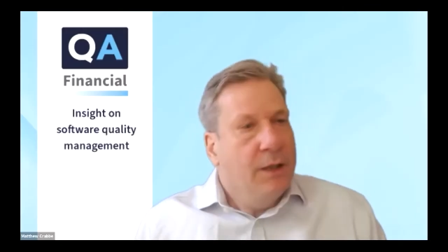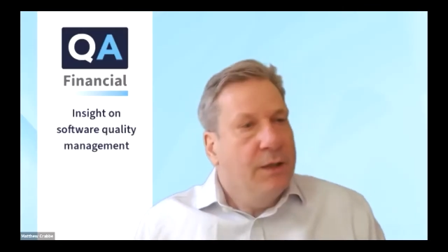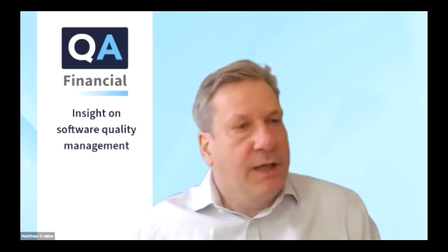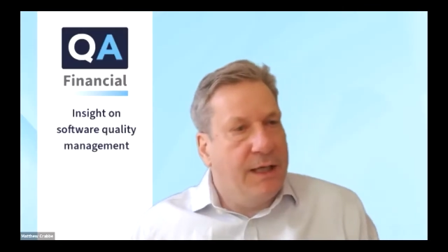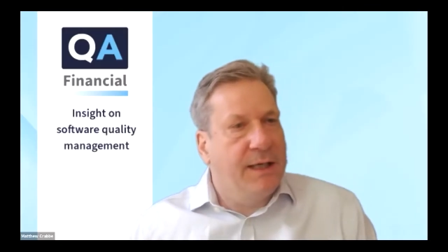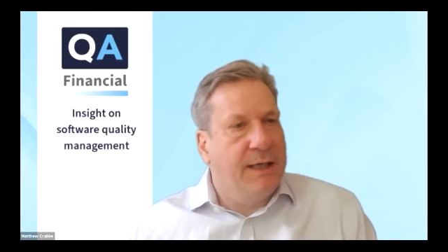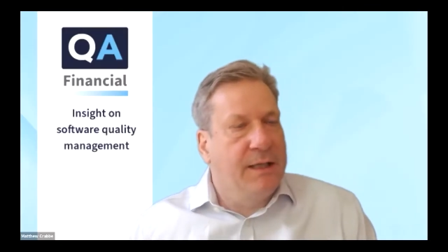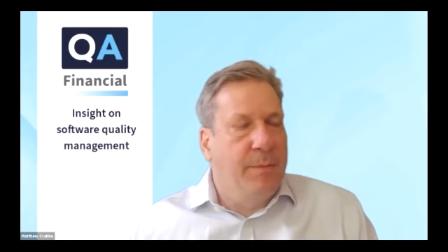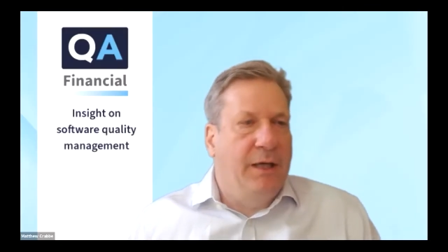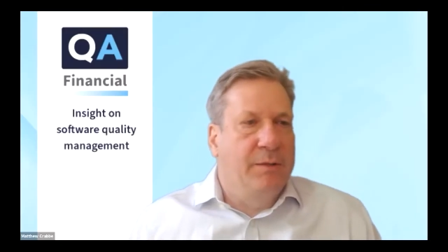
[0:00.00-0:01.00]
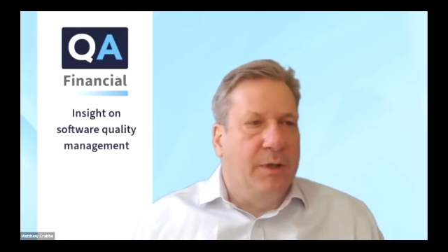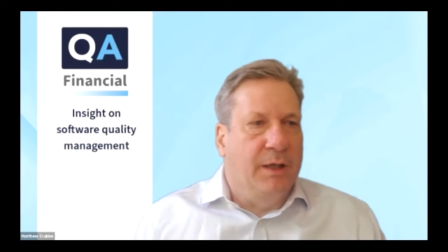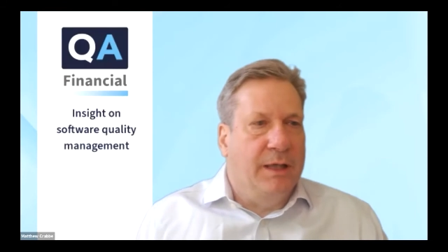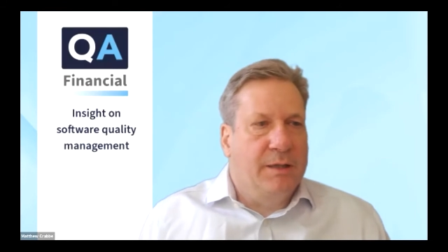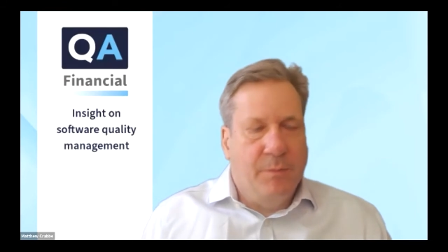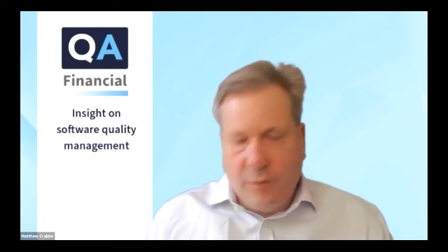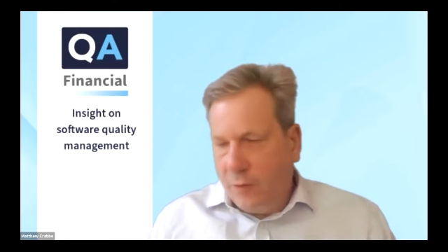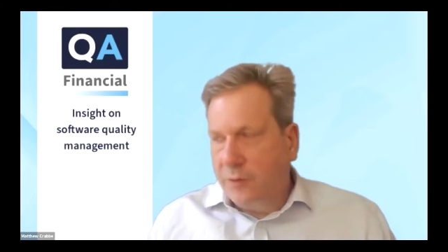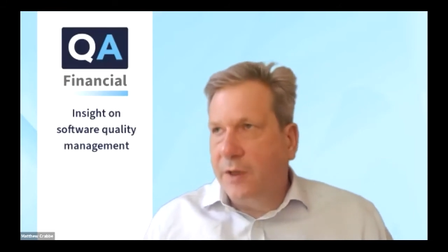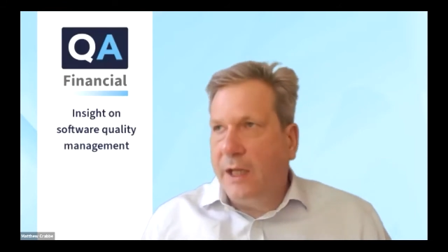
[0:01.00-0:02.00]
test data management. Let's move
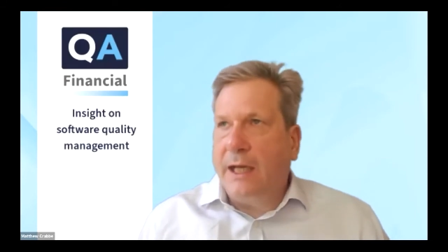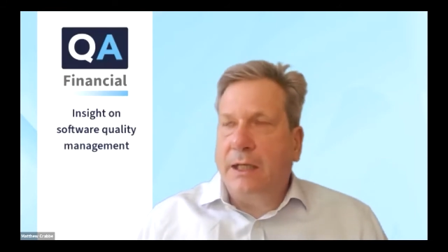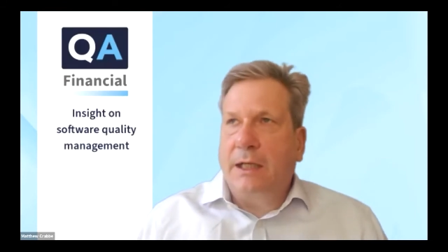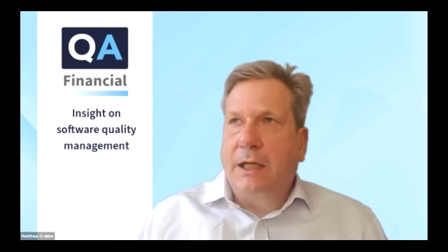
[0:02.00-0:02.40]
on to that.